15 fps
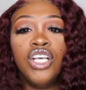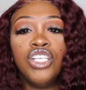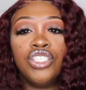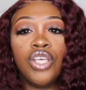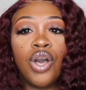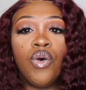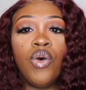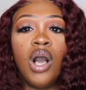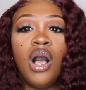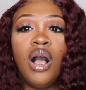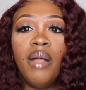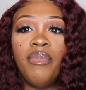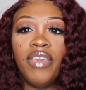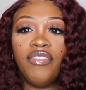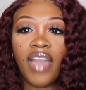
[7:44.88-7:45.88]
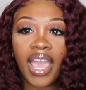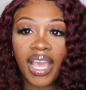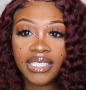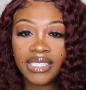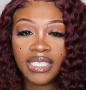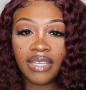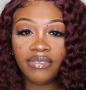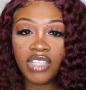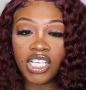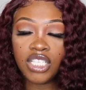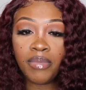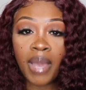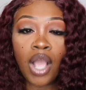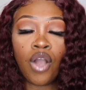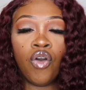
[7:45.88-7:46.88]
So um, if I had to give
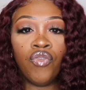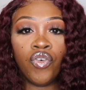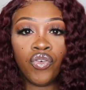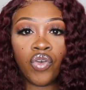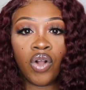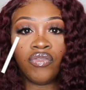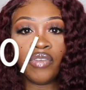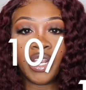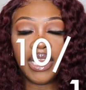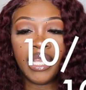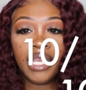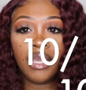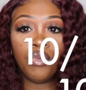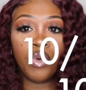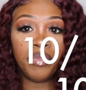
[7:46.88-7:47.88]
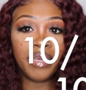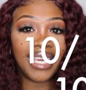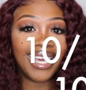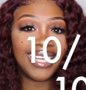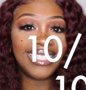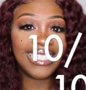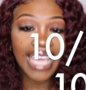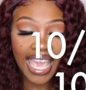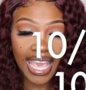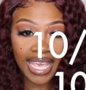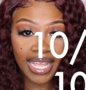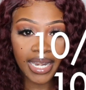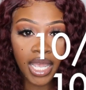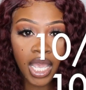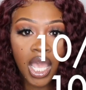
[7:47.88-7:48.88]
this my overall rating, it would be a
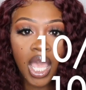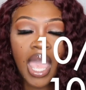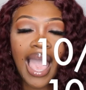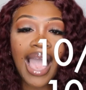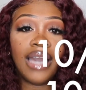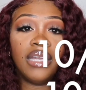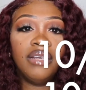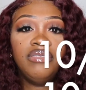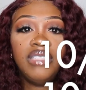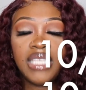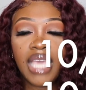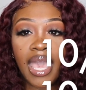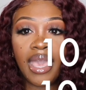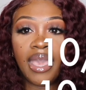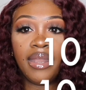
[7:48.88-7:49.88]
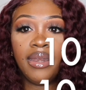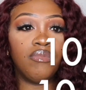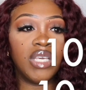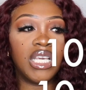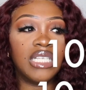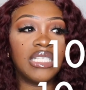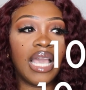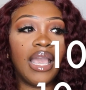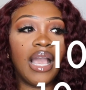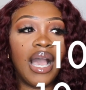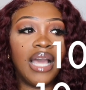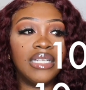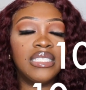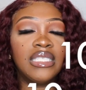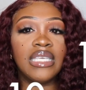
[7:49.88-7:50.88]
10 out of 10 because I
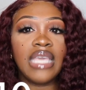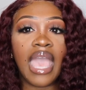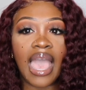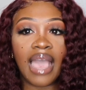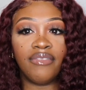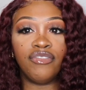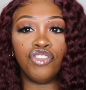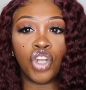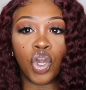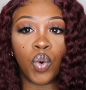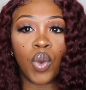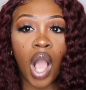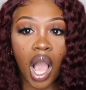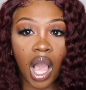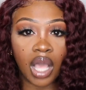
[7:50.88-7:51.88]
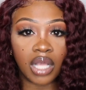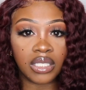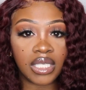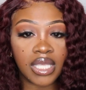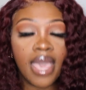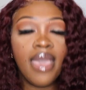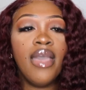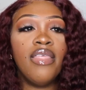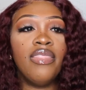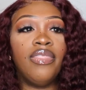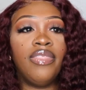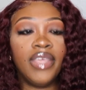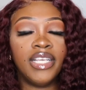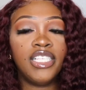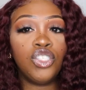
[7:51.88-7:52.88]
honestly have no cons.
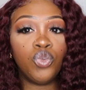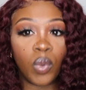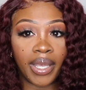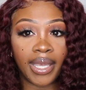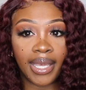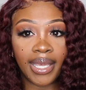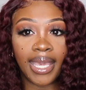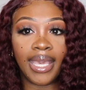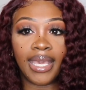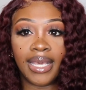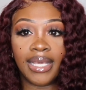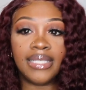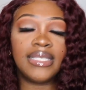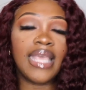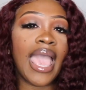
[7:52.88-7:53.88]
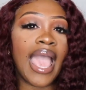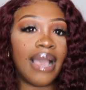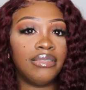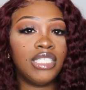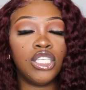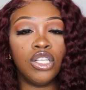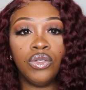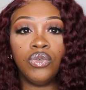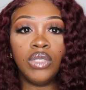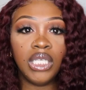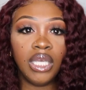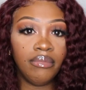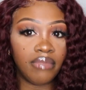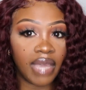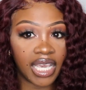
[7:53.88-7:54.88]
This wig is
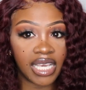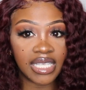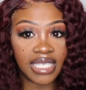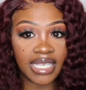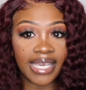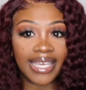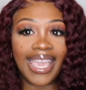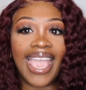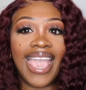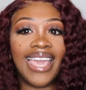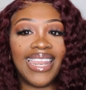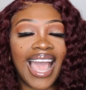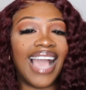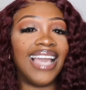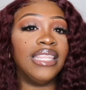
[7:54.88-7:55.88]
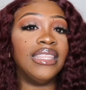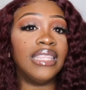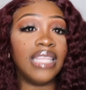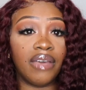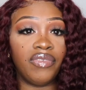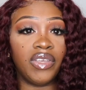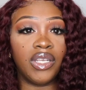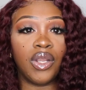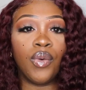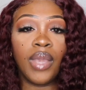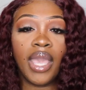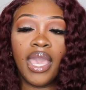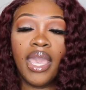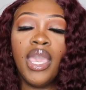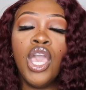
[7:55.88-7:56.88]
absolutely amazing and I love it,
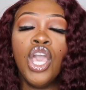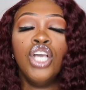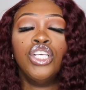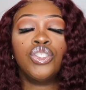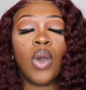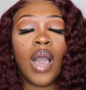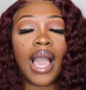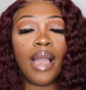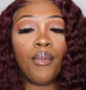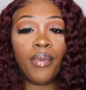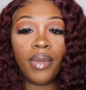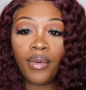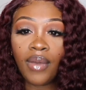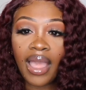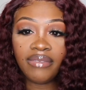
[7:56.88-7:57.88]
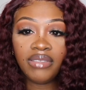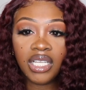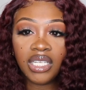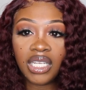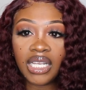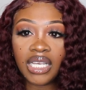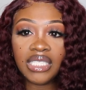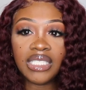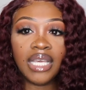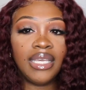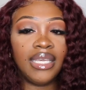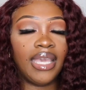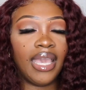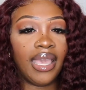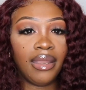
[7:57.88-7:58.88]
okay? So I will have the links
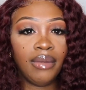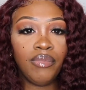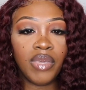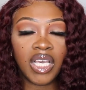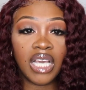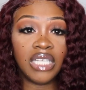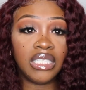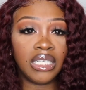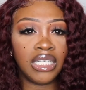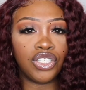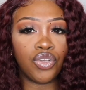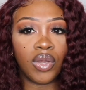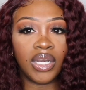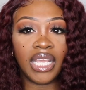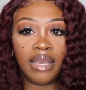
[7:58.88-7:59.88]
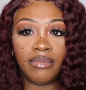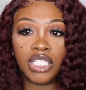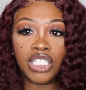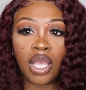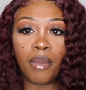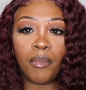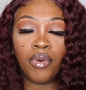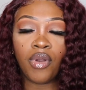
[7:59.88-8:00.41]
again because it is on Amazon